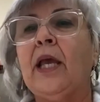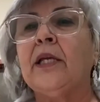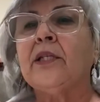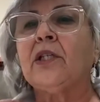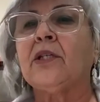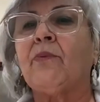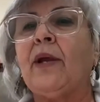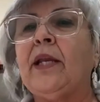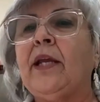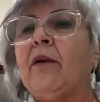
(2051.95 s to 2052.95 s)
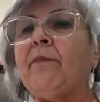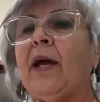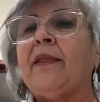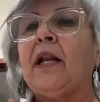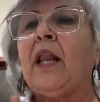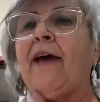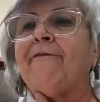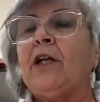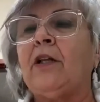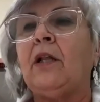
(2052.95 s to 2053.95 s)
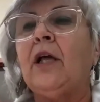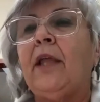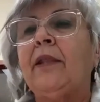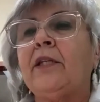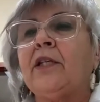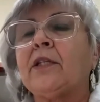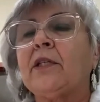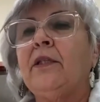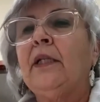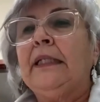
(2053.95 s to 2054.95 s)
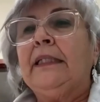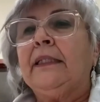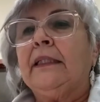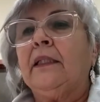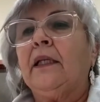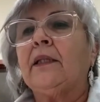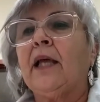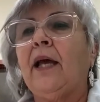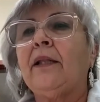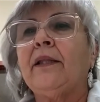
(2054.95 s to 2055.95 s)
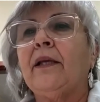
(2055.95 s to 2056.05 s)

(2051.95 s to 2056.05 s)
It's just right here by the clavicle. They just like that.